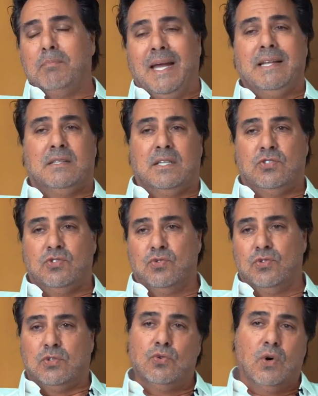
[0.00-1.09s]
maintenance to
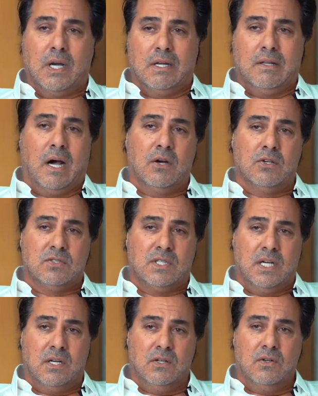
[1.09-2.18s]
the $200
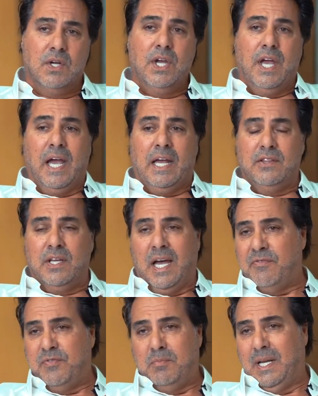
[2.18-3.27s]
sale and the
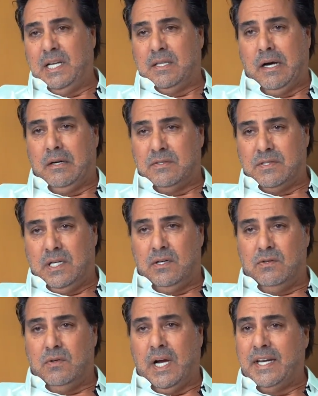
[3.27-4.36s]
$500,000
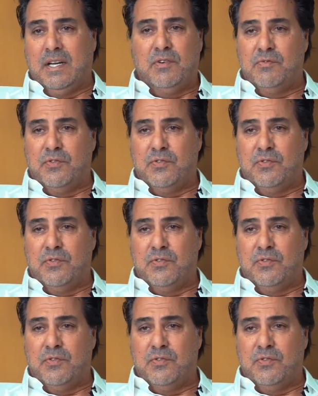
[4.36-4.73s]
sale. I never